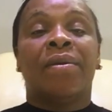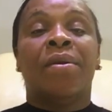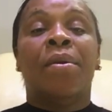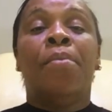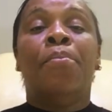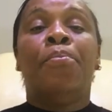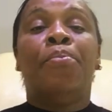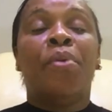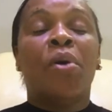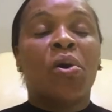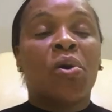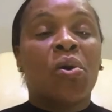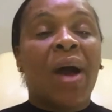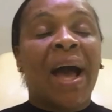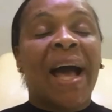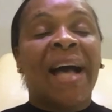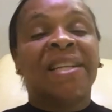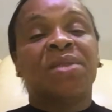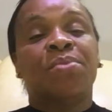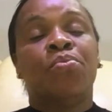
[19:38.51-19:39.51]
Borrow
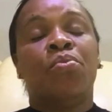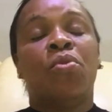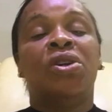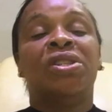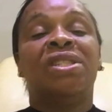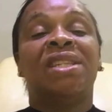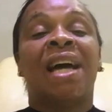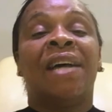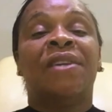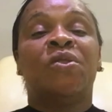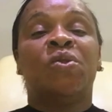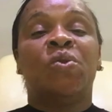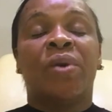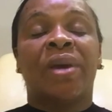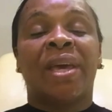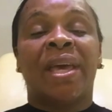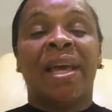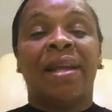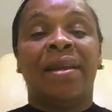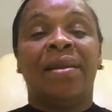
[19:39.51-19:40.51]
as much as you
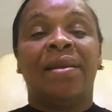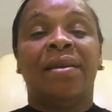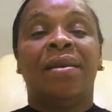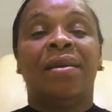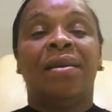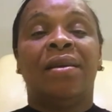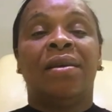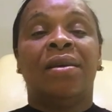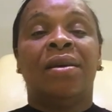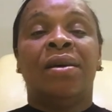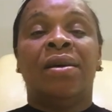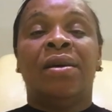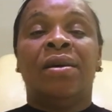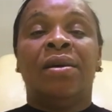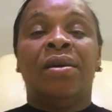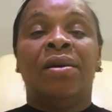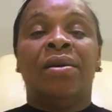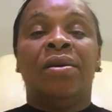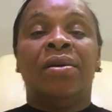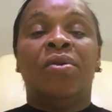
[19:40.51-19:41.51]
can.
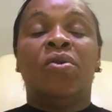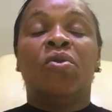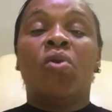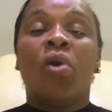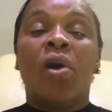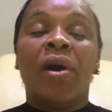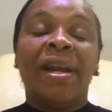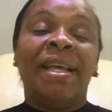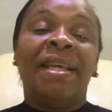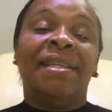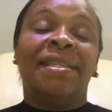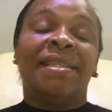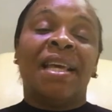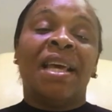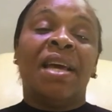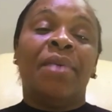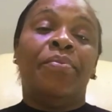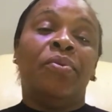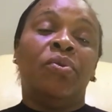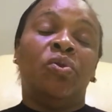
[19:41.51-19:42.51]
God is
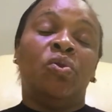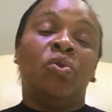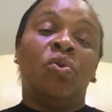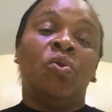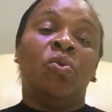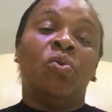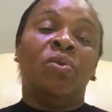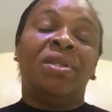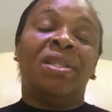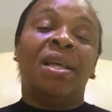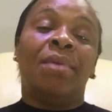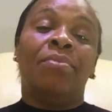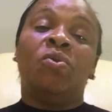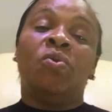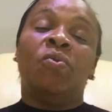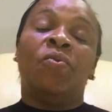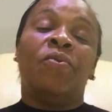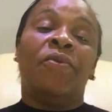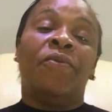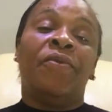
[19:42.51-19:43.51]
able to use them
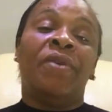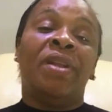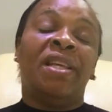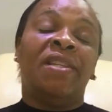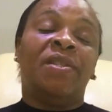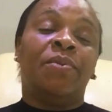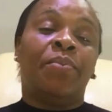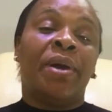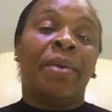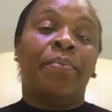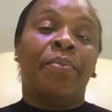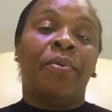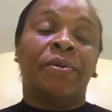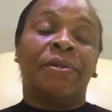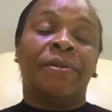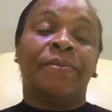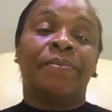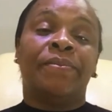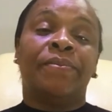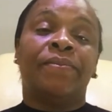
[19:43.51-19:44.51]
to fulfill his
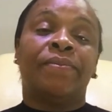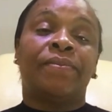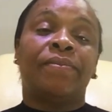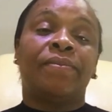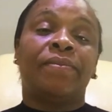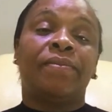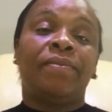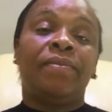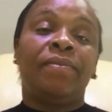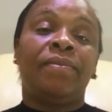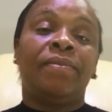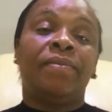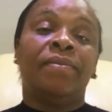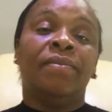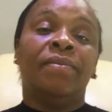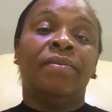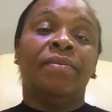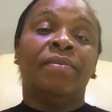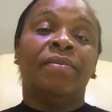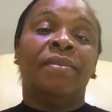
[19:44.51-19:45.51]
purpose.
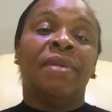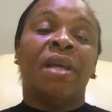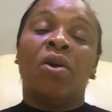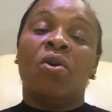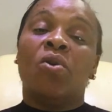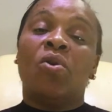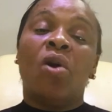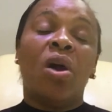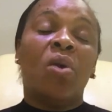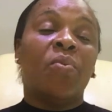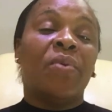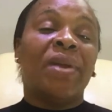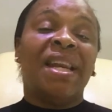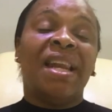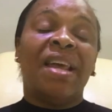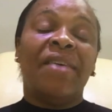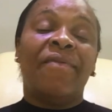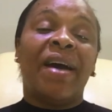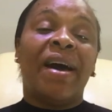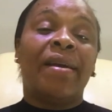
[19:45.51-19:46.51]
God will
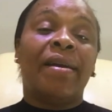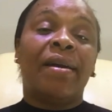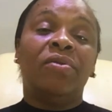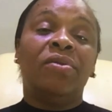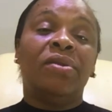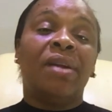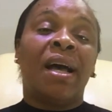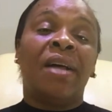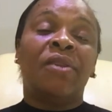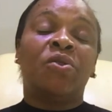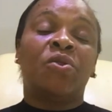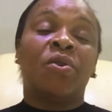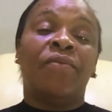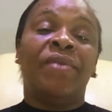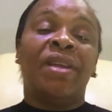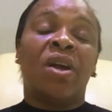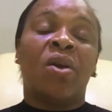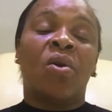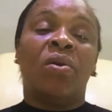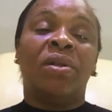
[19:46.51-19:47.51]
never run out of
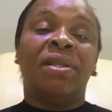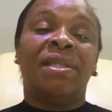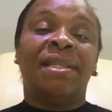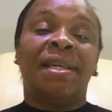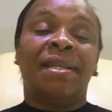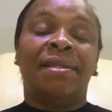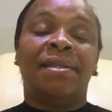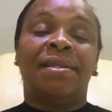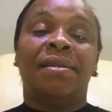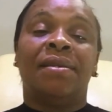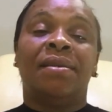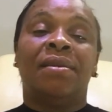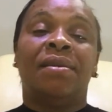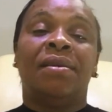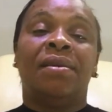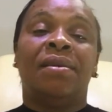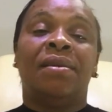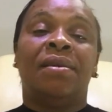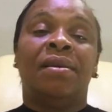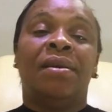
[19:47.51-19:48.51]
the content,
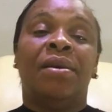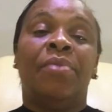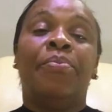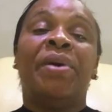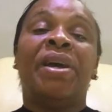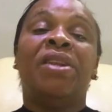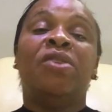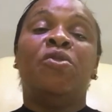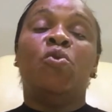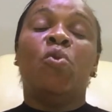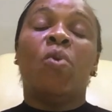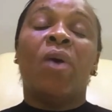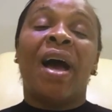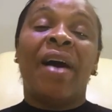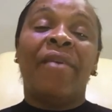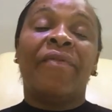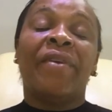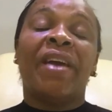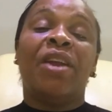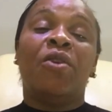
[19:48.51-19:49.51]
but you
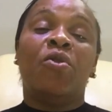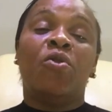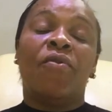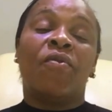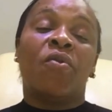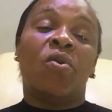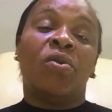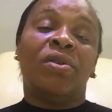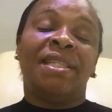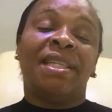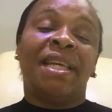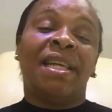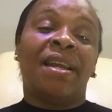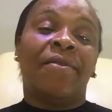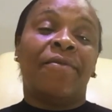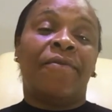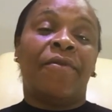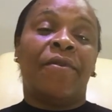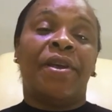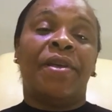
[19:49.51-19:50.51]
have enough
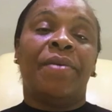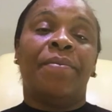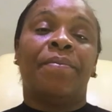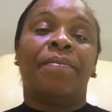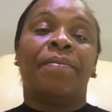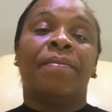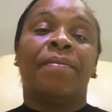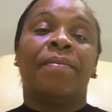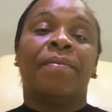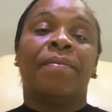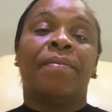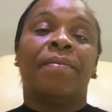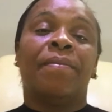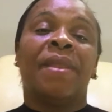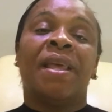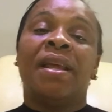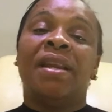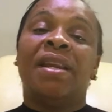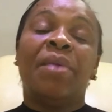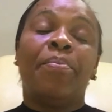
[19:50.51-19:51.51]
container for him.
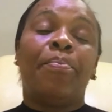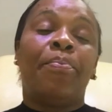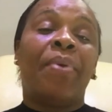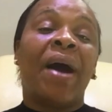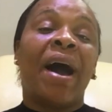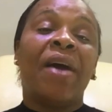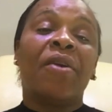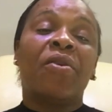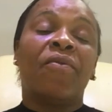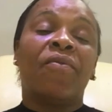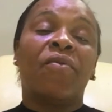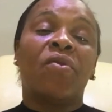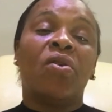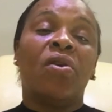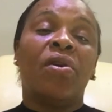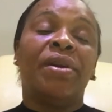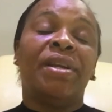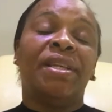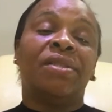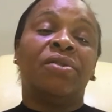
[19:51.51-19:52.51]
The power of
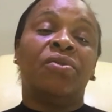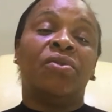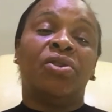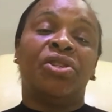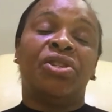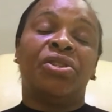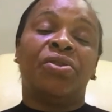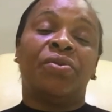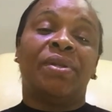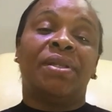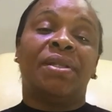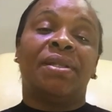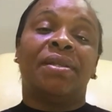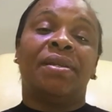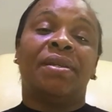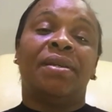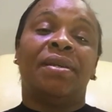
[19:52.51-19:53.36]
God is not short.